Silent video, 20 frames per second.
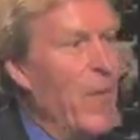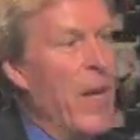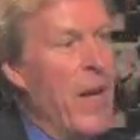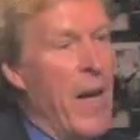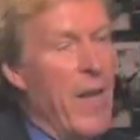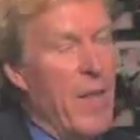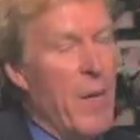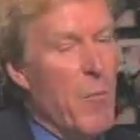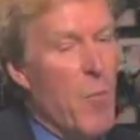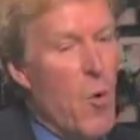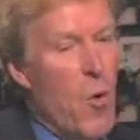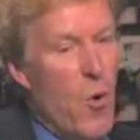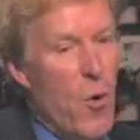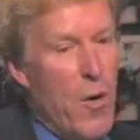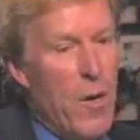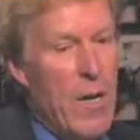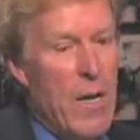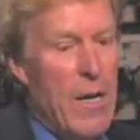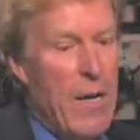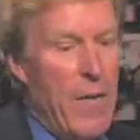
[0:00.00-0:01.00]
And the
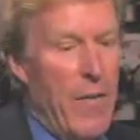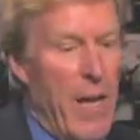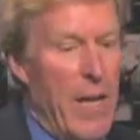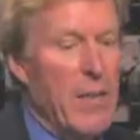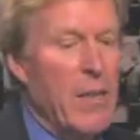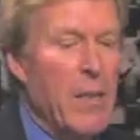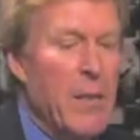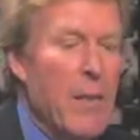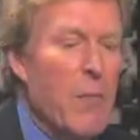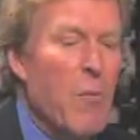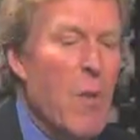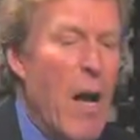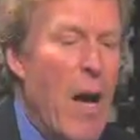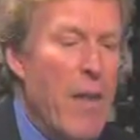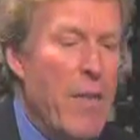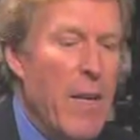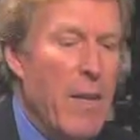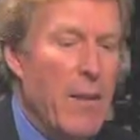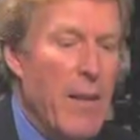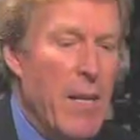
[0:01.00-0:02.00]
more,
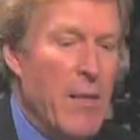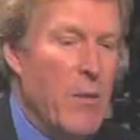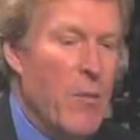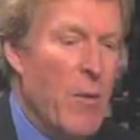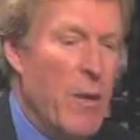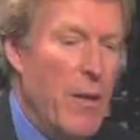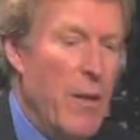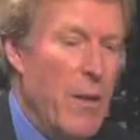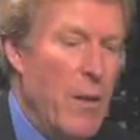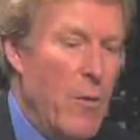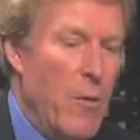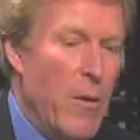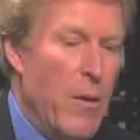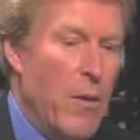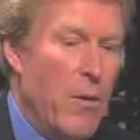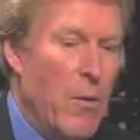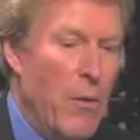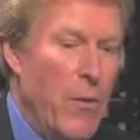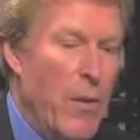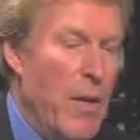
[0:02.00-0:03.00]
I think that's one of the
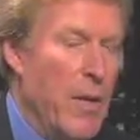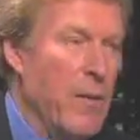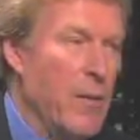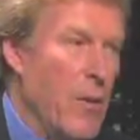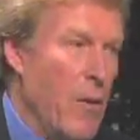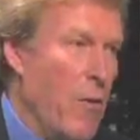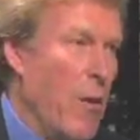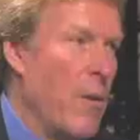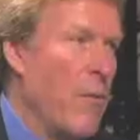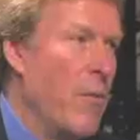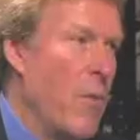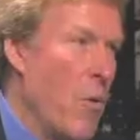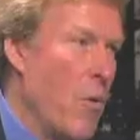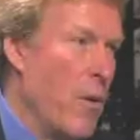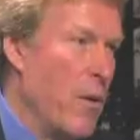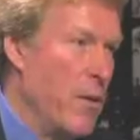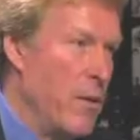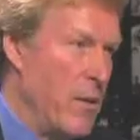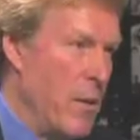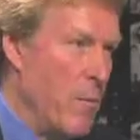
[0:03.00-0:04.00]
critical things going
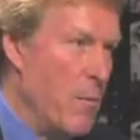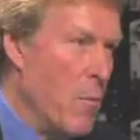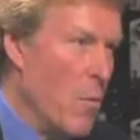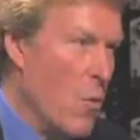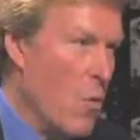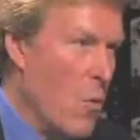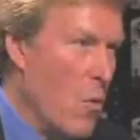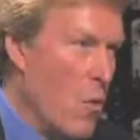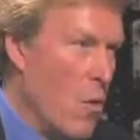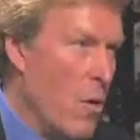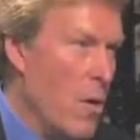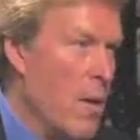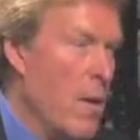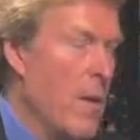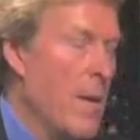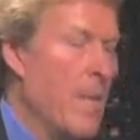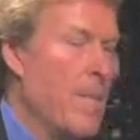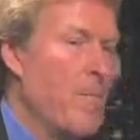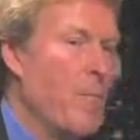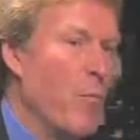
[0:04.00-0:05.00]
forward, is the more
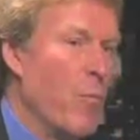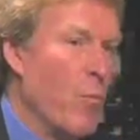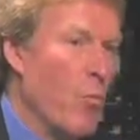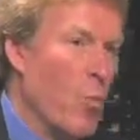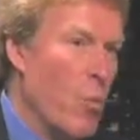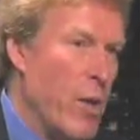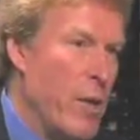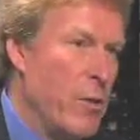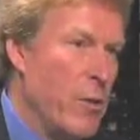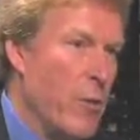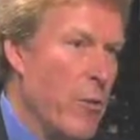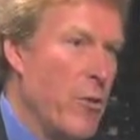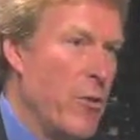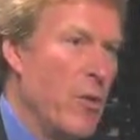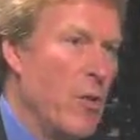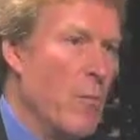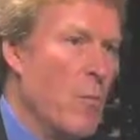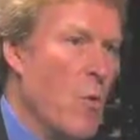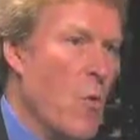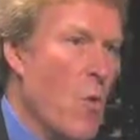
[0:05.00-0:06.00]

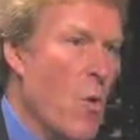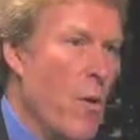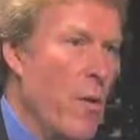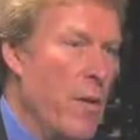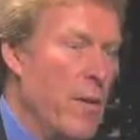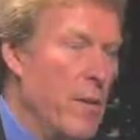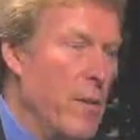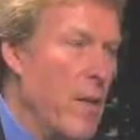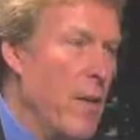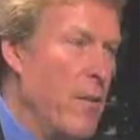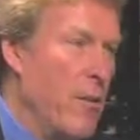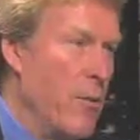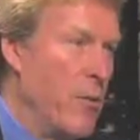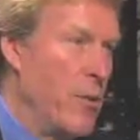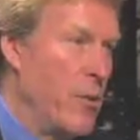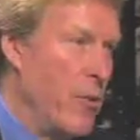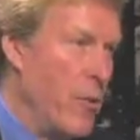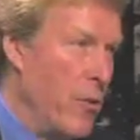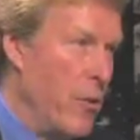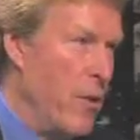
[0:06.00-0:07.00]
research, the more that's
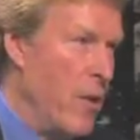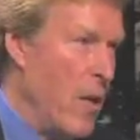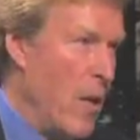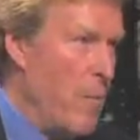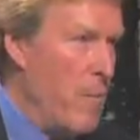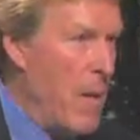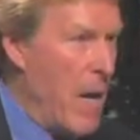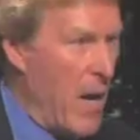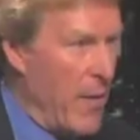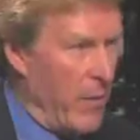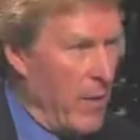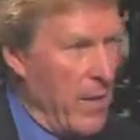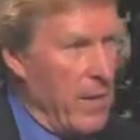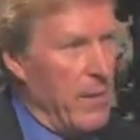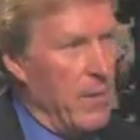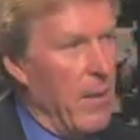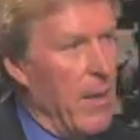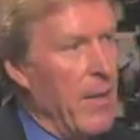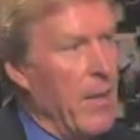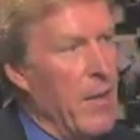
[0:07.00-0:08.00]
understood about
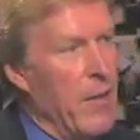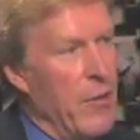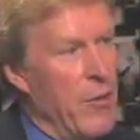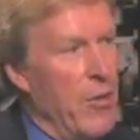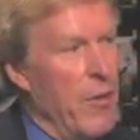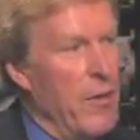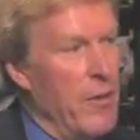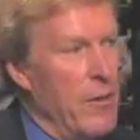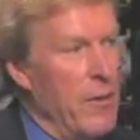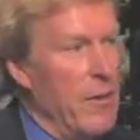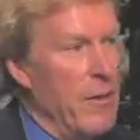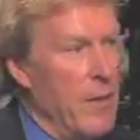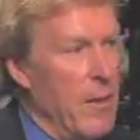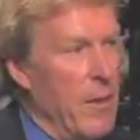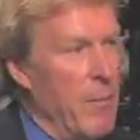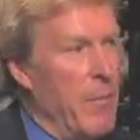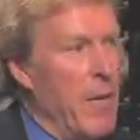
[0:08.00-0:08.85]
these linkages, the